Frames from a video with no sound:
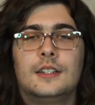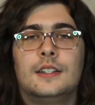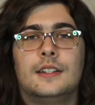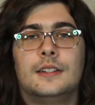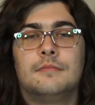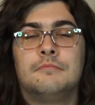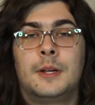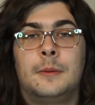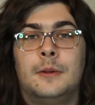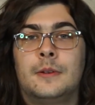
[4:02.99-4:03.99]

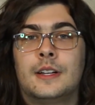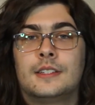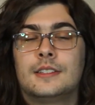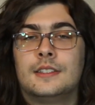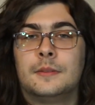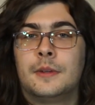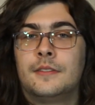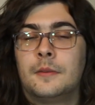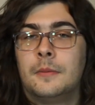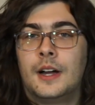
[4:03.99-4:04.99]
Maybe you get in a bit
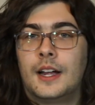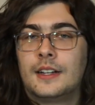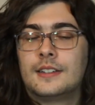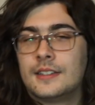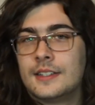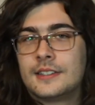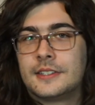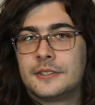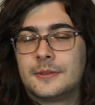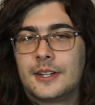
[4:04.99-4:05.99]
of a bind in a
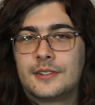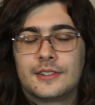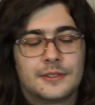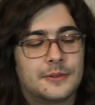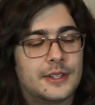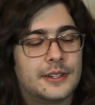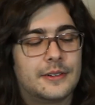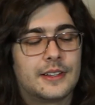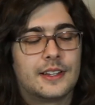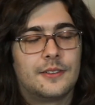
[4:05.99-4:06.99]
situation while
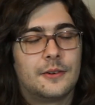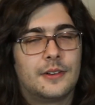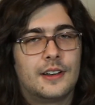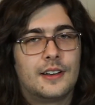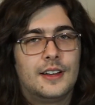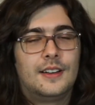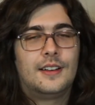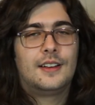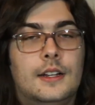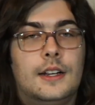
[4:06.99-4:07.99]
you're at level 1,
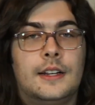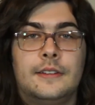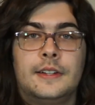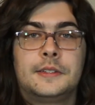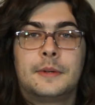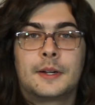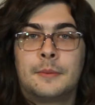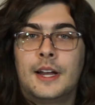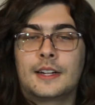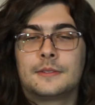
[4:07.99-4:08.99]
and you need to make a
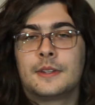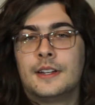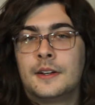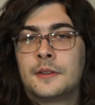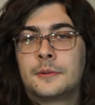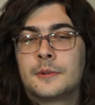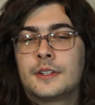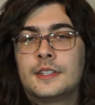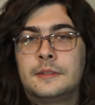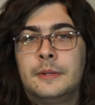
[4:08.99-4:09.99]
pact with an
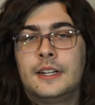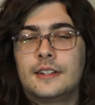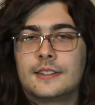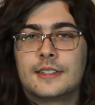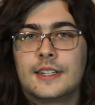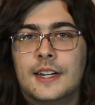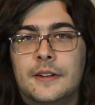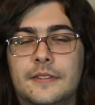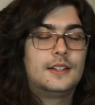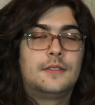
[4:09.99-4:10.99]
otherworldly being to get
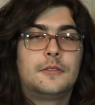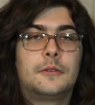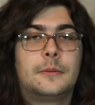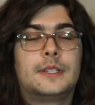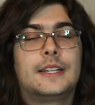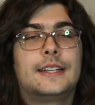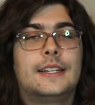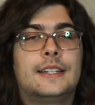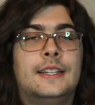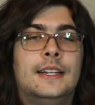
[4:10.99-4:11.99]
out of it. We will be
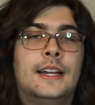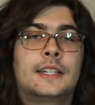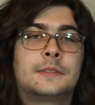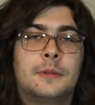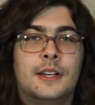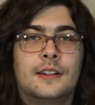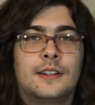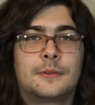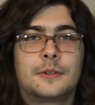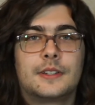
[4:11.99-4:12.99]
taking the Hexblade
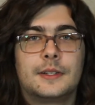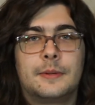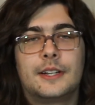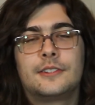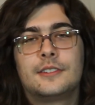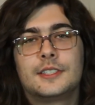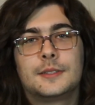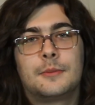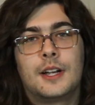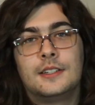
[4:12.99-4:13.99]
Otherworldly Patron,
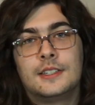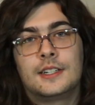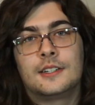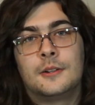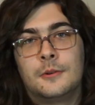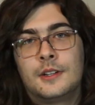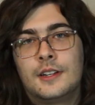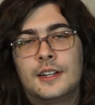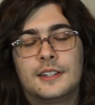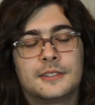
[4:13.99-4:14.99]
surprising no
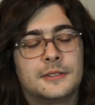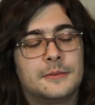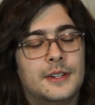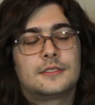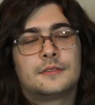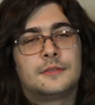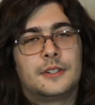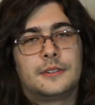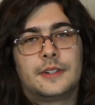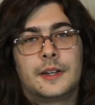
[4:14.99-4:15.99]
one, I assume.
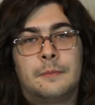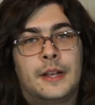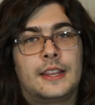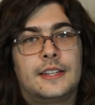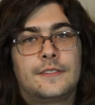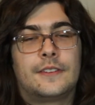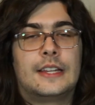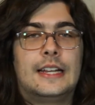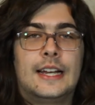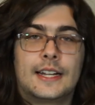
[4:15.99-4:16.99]
We're doing it mainly for
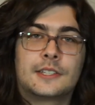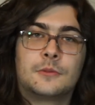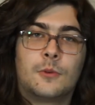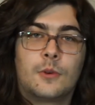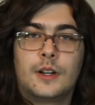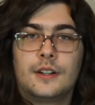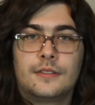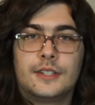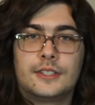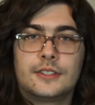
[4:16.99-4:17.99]
the Hex Warrior
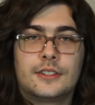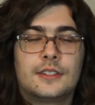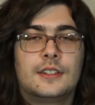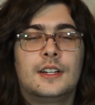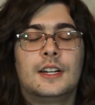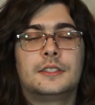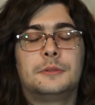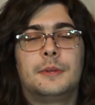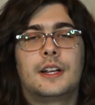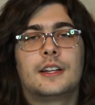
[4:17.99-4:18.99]
feature,
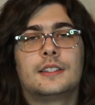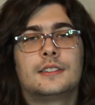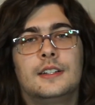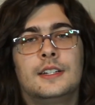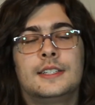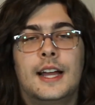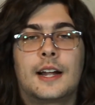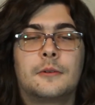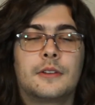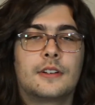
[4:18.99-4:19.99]
to make us
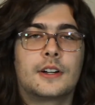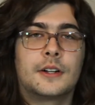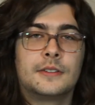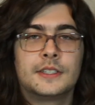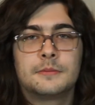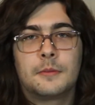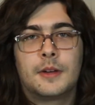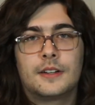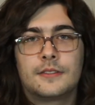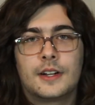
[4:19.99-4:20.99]
attack with our Charisma
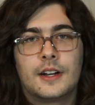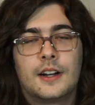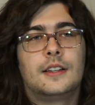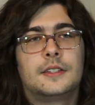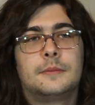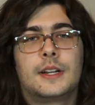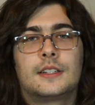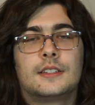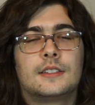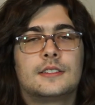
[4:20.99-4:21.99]
modifier. This
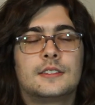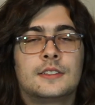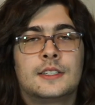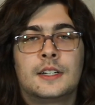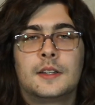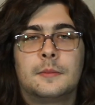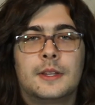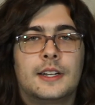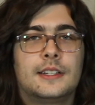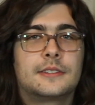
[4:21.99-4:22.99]
makes us single
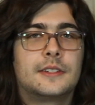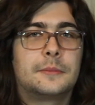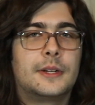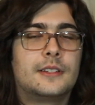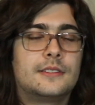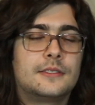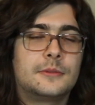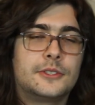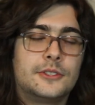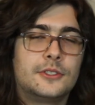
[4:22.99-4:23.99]
ability score
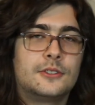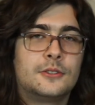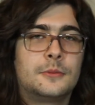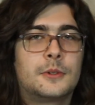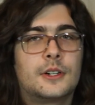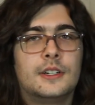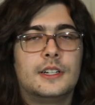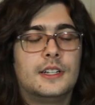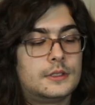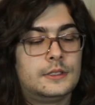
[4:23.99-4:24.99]
dependent, which is super
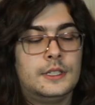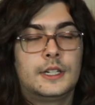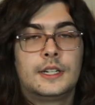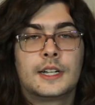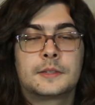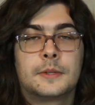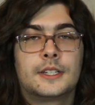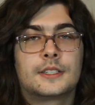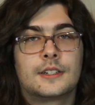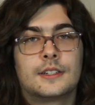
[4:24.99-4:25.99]
good, and
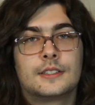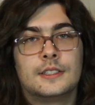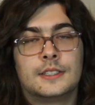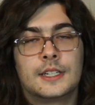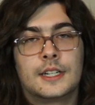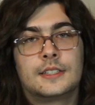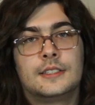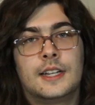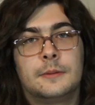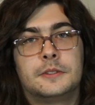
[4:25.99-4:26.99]
Hexblade's Curse is a nice
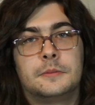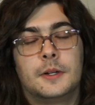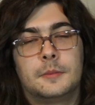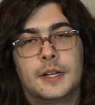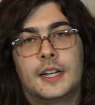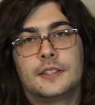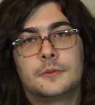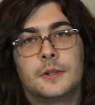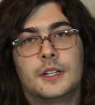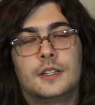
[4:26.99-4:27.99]
damage bump
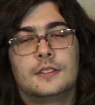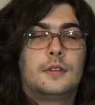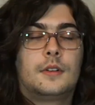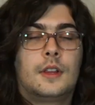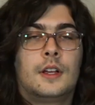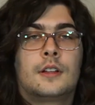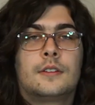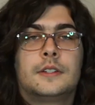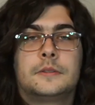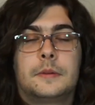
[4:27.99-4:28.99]
as well. The
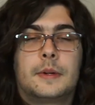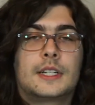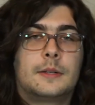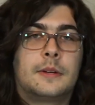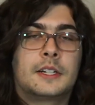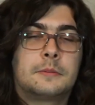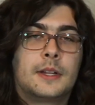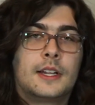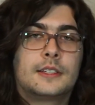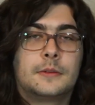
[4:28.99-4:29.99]
other reason we picked up
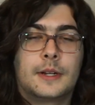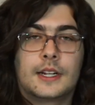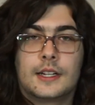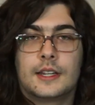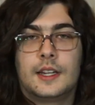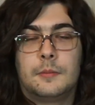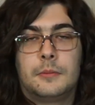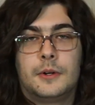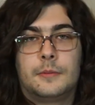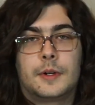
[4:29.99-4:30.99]
Hexblade is so we can get the
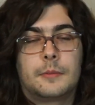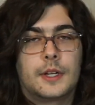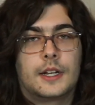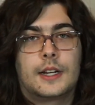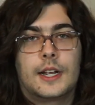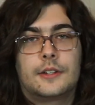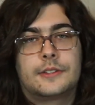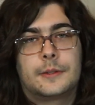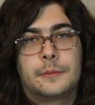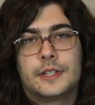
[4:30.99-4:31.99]
Booming Blade
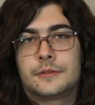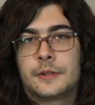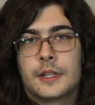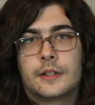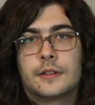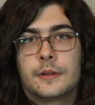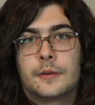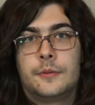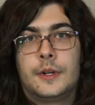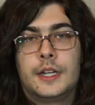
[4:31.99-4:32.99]
cantrip. That's really the only
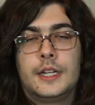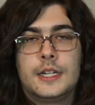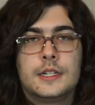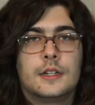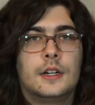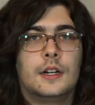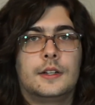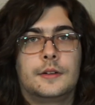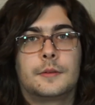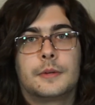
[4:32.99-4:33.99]
one we need.
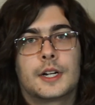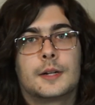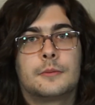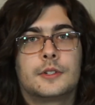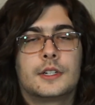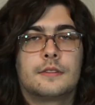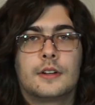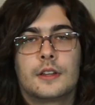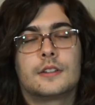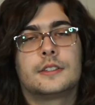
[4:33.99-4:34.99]
You can pick up
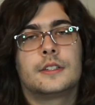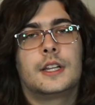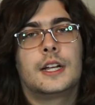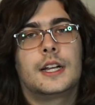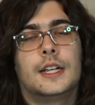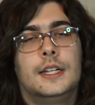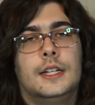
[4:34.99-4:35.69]
whichever others you'd like.